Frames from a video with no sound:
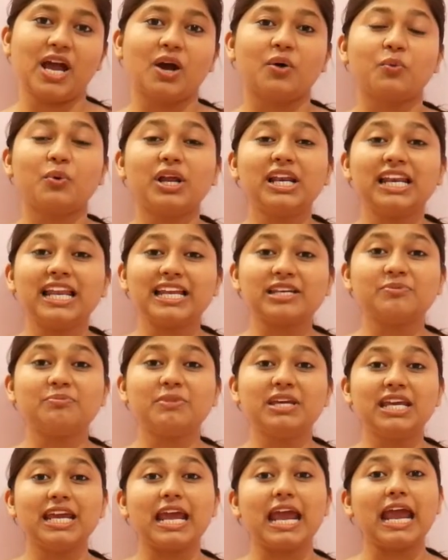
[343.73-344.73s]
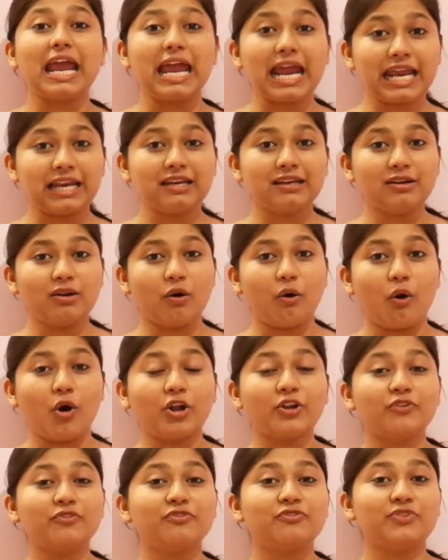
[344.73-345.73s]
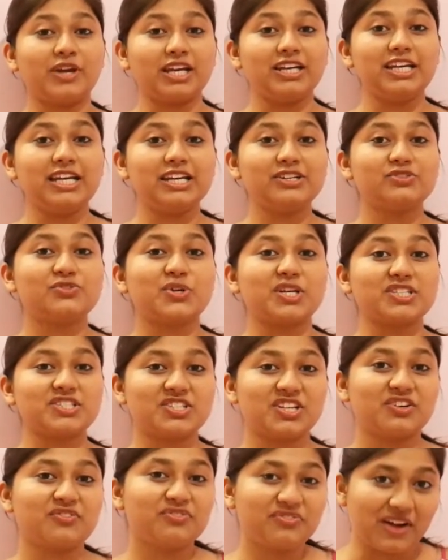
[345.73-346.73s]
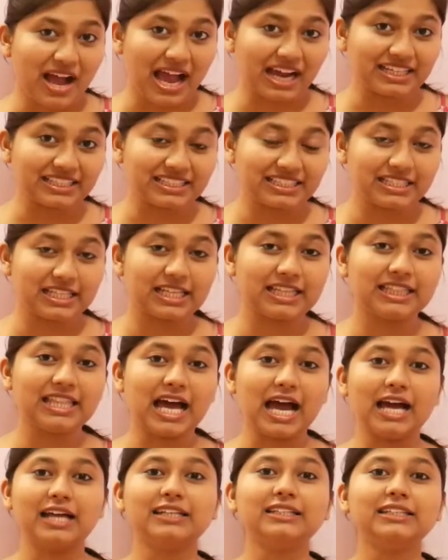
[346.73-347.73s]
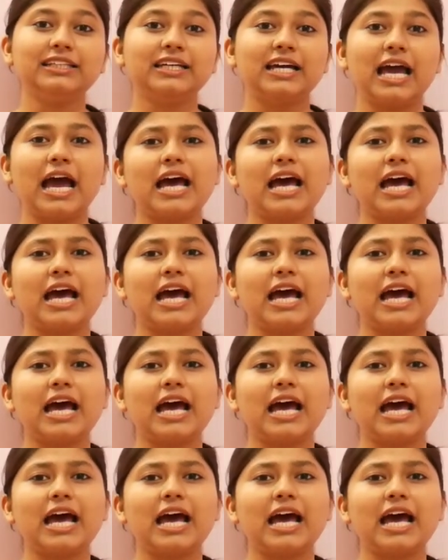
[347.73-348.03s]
Well, let me end on a very interesting fact that